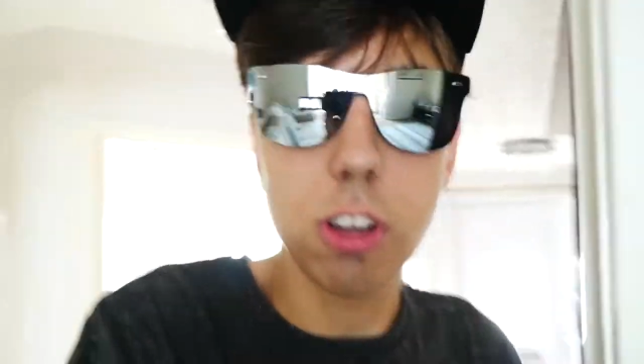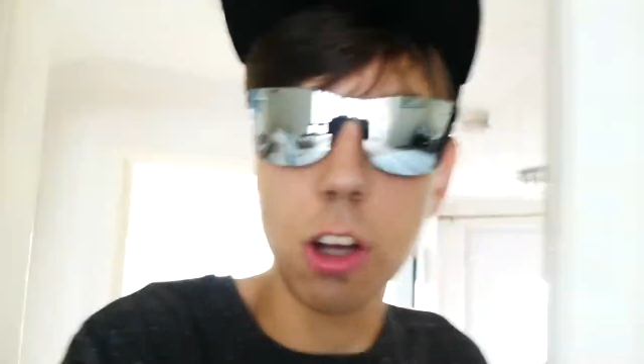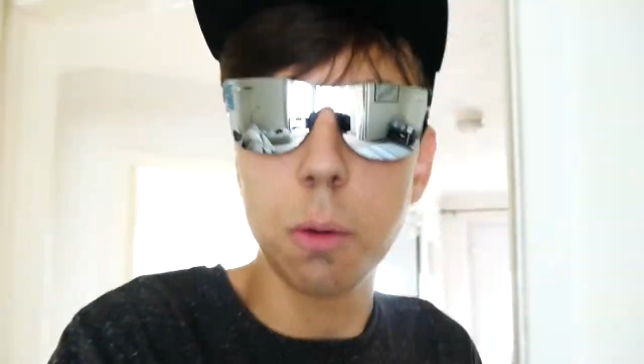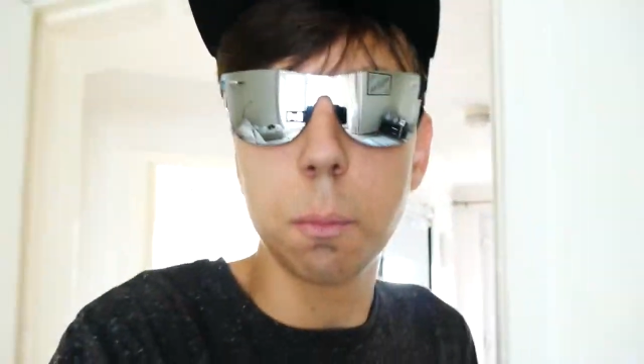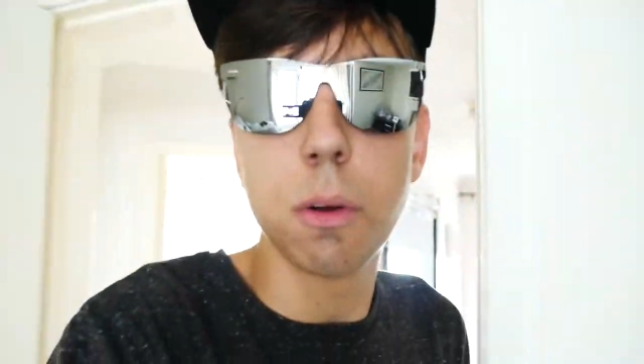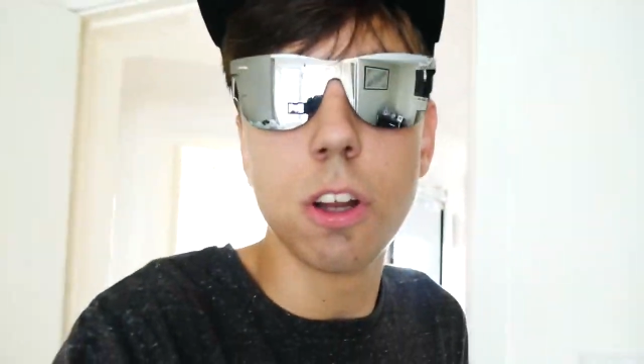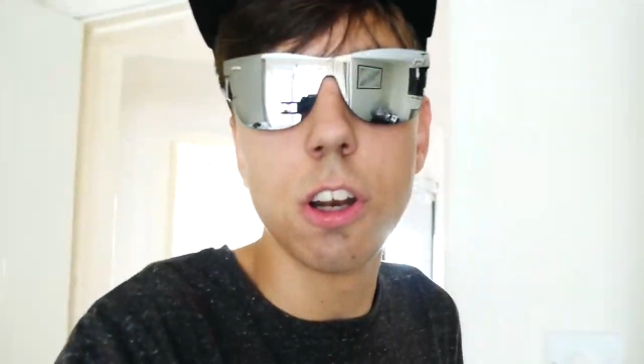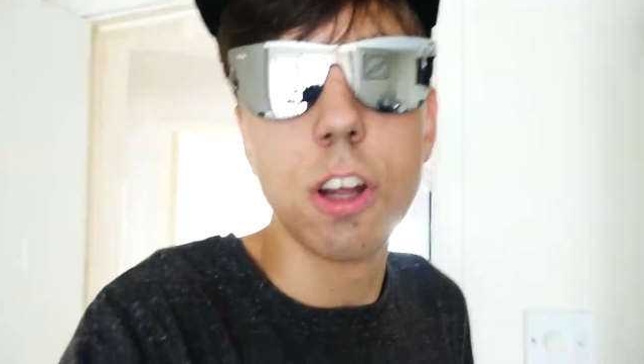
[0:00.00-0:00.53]

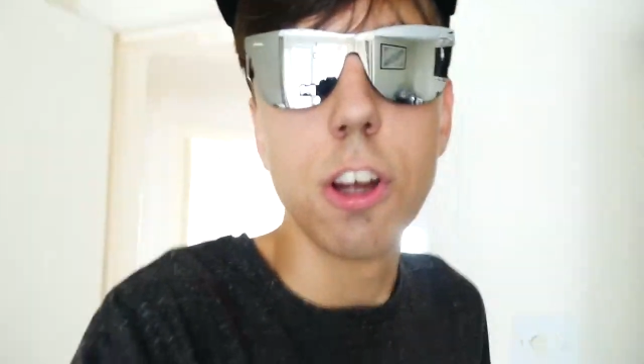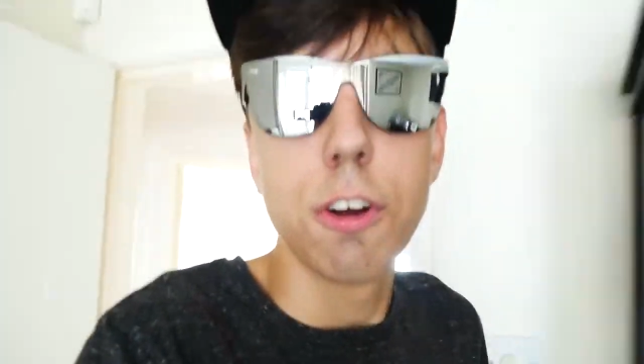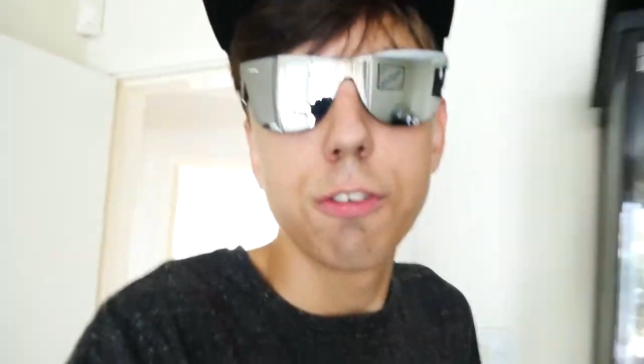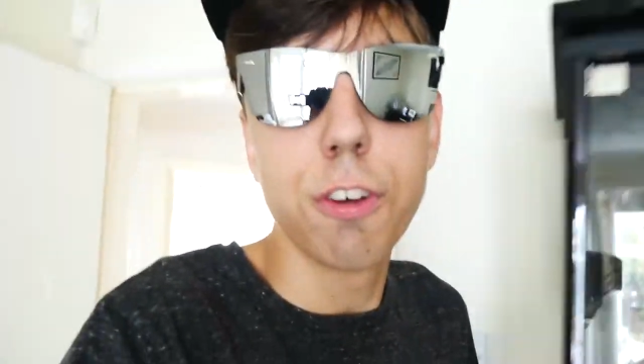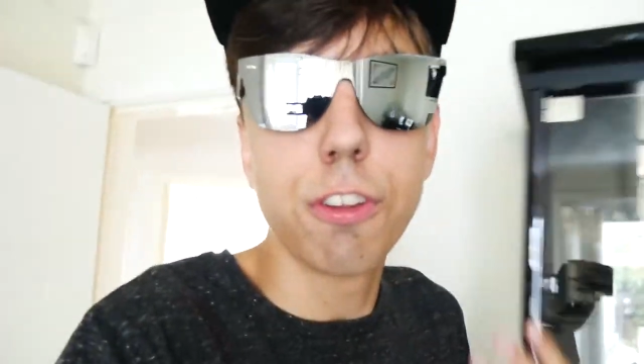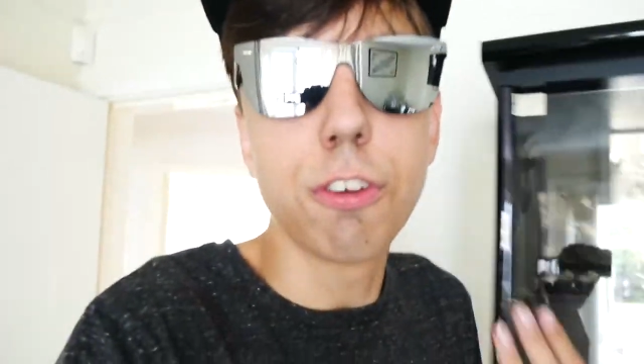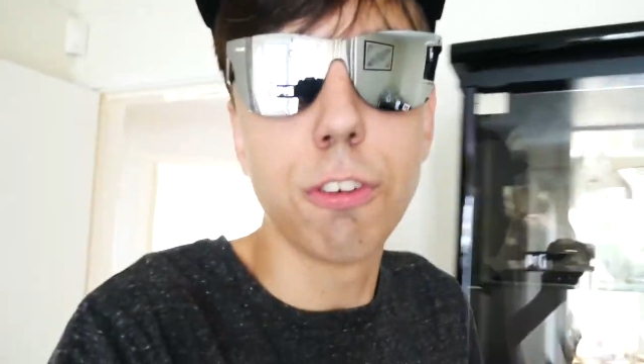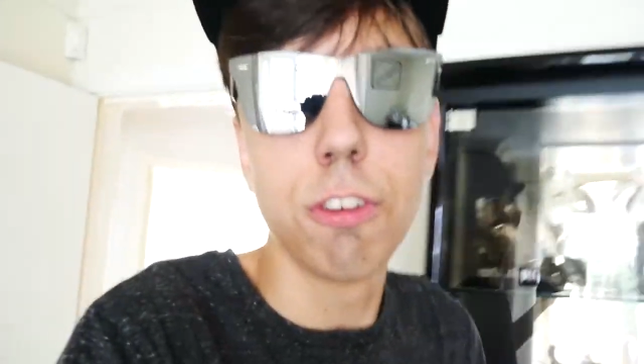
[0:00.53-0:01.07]
open
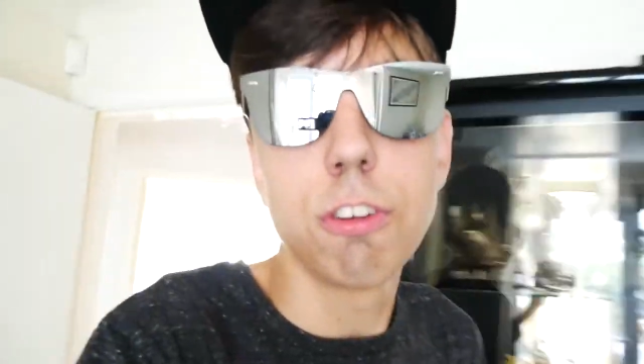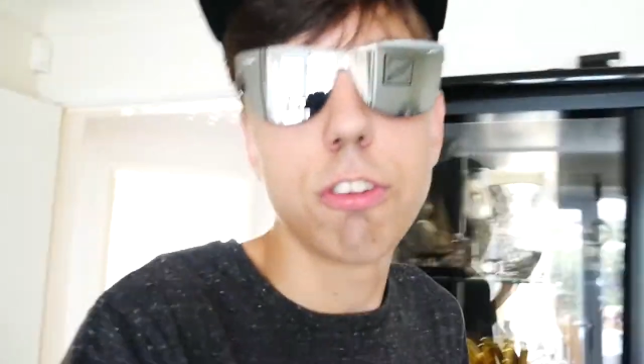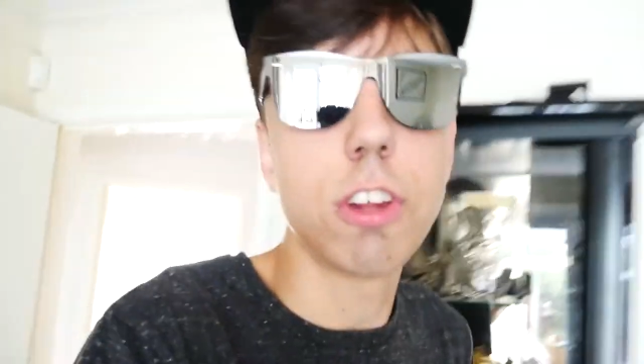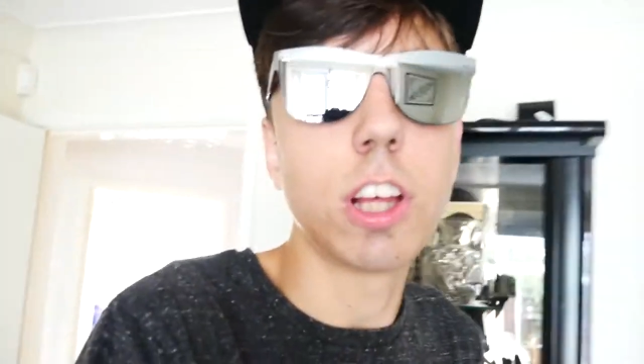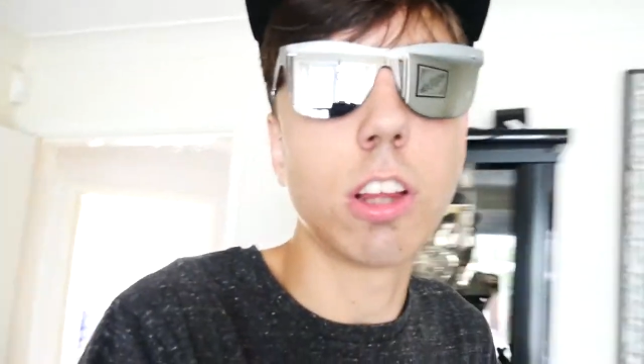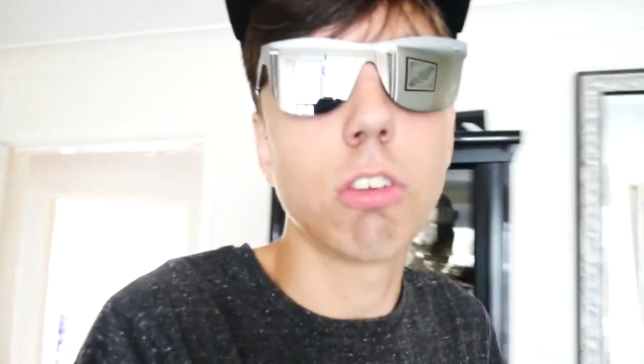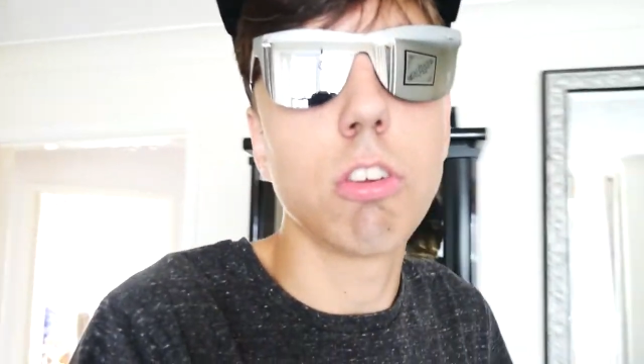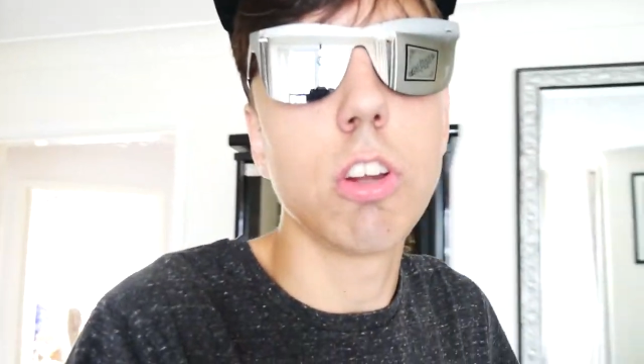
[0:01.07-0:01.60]
for fun
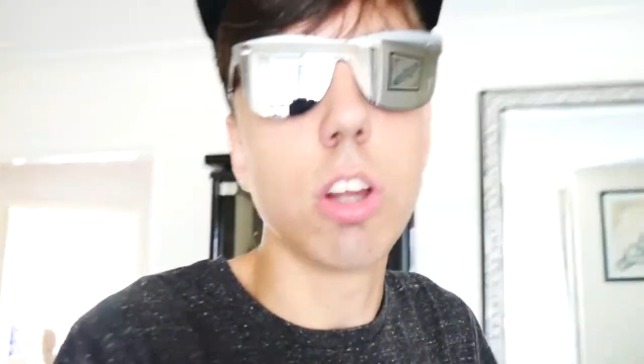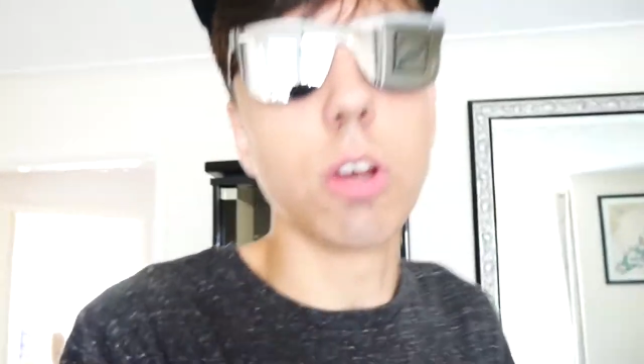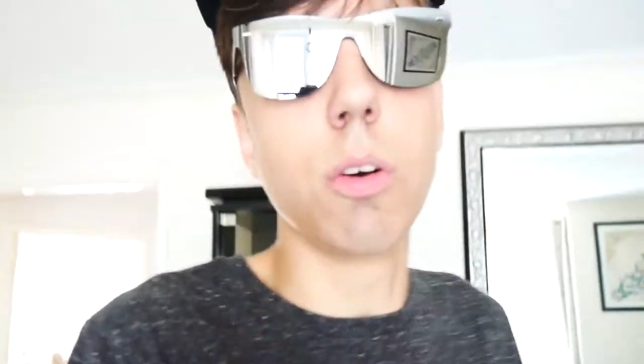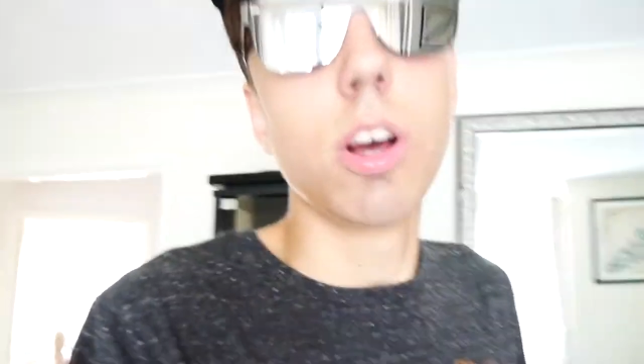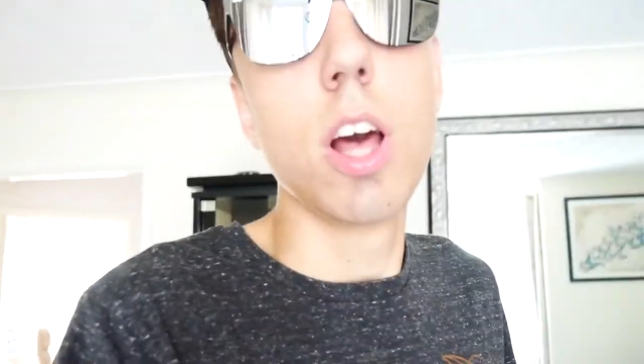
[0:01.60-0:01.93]
things to do.